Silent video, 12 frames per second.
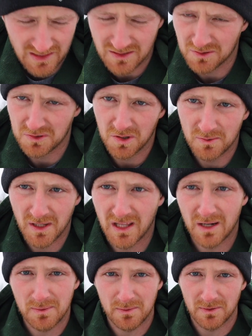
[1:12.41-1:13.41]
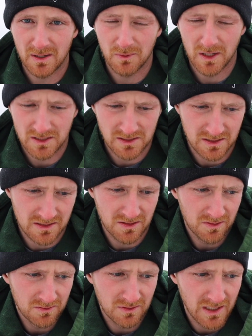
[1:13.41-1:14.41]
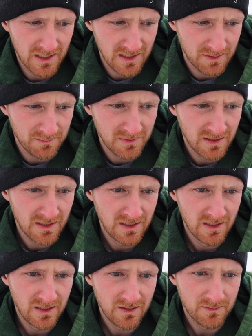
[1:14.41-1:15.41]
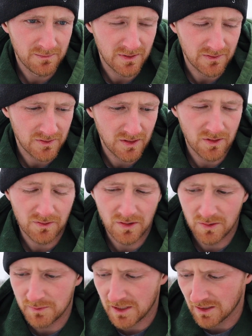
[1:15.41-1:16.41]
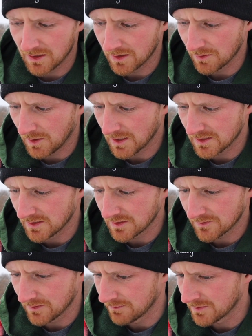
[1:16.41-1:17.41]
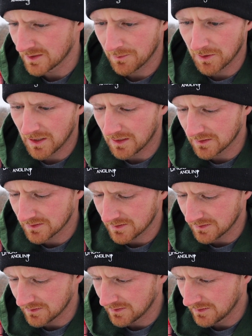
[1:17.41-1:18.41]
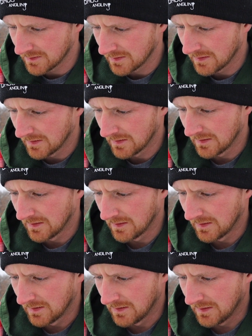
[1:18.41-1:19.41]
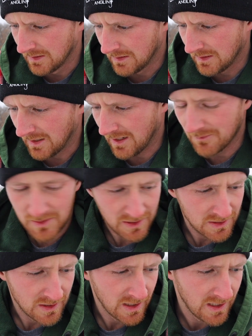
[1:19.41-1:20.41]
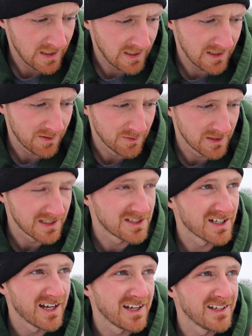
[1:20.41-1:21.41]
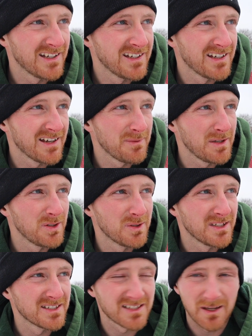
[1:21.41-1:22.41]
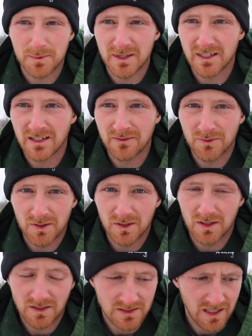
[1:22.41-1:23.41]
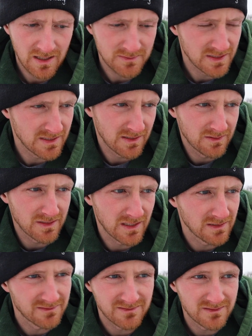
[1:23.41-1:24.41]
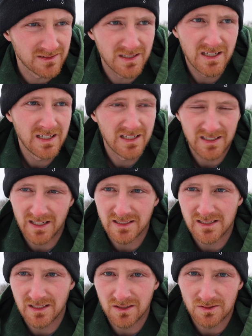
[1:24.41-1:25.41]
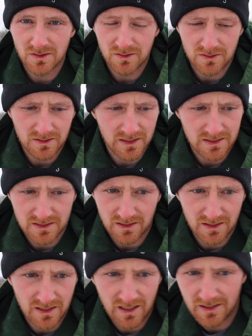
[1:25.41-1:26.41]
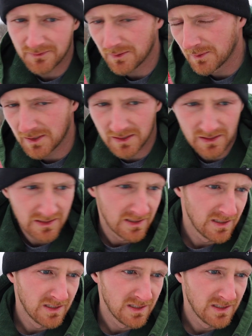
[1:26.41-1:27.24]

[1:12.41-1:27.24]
don't know me, a lot of people that watch this know who I am. But if you don't know me, or you're watching this from somewhere else, and I've been doing this type of thing for a long time, since I was like 19 years old. I started off, I wanted to